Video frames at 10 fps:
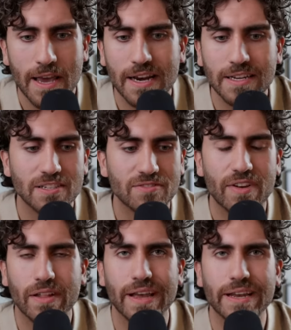And I just
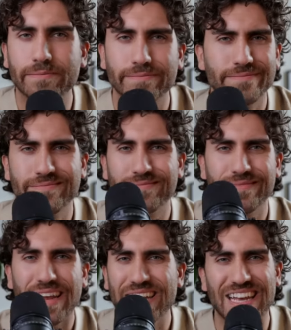felt like,
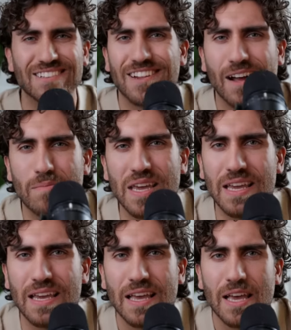that's not
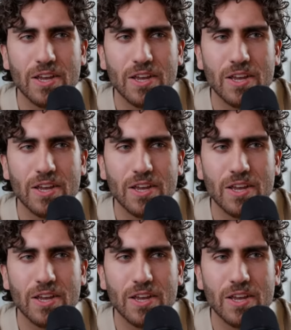me.